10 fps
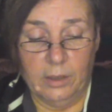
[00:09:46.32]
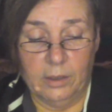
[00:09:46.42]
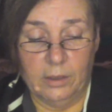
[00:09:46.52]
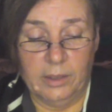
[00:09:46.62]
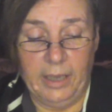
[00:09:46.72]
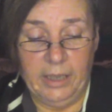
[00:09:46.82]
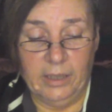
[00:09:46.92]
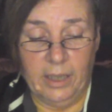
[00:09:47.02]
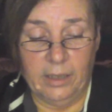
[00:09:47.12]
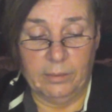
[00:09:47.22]

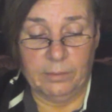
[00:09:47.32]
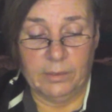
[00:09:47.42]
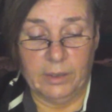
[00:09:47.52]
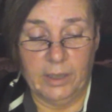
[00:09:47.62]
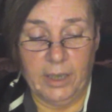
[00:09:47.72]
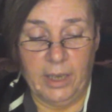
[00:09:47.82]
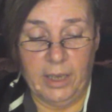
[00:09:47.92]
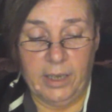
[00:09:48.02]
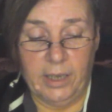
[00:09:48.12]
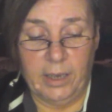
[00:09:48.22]
Leyla,
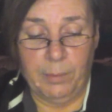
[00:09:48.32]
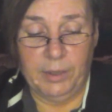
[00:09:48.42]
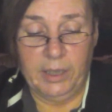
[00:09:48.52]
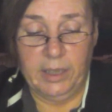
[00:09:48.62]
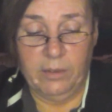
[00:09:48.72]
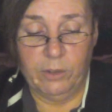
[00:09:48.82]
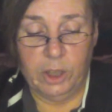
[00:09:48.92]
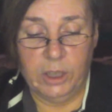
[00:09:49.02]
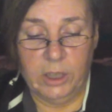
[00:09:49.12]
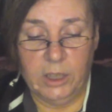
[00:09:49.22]
and I believe
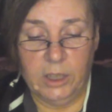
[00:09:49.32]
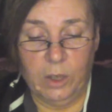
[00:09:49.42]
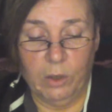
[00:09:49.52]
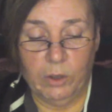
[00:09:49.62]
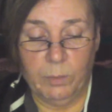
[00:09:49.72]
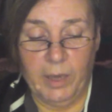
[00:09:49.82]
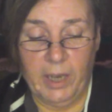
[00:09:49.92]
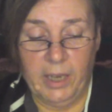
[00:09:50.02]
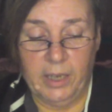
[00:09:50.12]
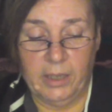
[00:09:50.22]
she goes
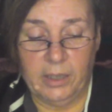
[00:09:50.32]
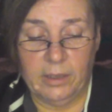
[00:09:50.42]
by